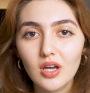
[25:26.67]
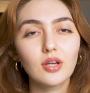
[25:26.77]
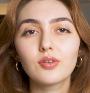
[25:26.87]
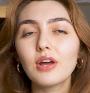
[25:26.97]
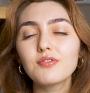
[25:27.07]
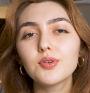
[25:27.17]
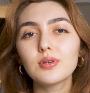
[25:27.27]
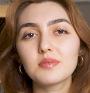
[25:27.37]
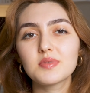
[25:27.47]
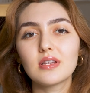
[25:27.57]
The graph view
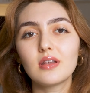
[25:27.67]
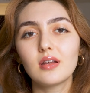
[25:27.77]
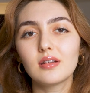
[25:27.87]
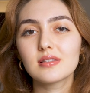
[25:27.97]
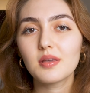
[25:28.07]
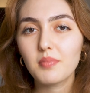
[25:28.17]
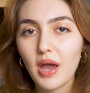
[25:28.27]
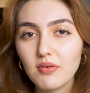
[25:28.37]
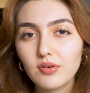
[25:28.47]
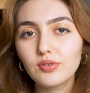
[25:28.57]
in Obsidian is a
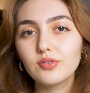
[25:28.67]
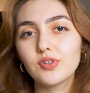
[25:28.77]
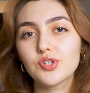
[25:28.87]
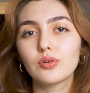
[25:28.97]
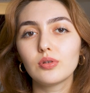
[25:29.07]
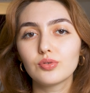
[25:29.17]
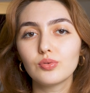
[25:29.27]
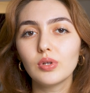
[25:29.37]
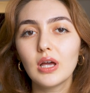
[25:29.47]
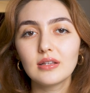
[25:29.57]
powerful visual
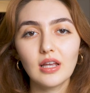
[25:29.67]
tool